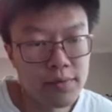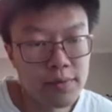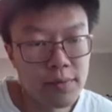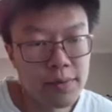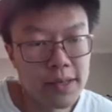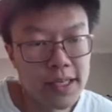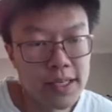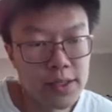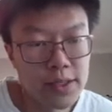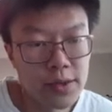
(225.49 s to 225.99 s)

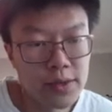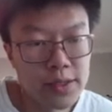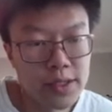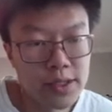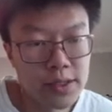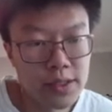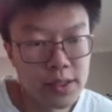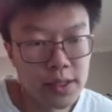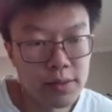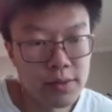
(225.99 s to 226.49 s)
repeating
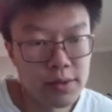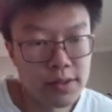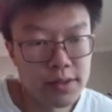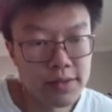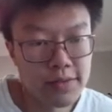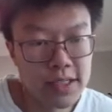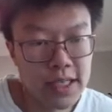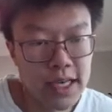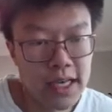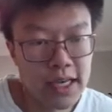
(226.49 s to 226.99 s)
two-digit numbers
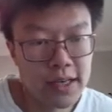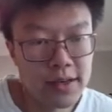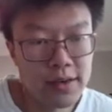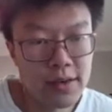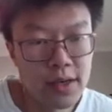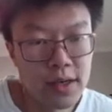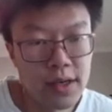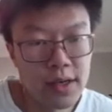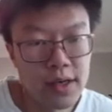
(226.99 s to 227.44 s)
of 10,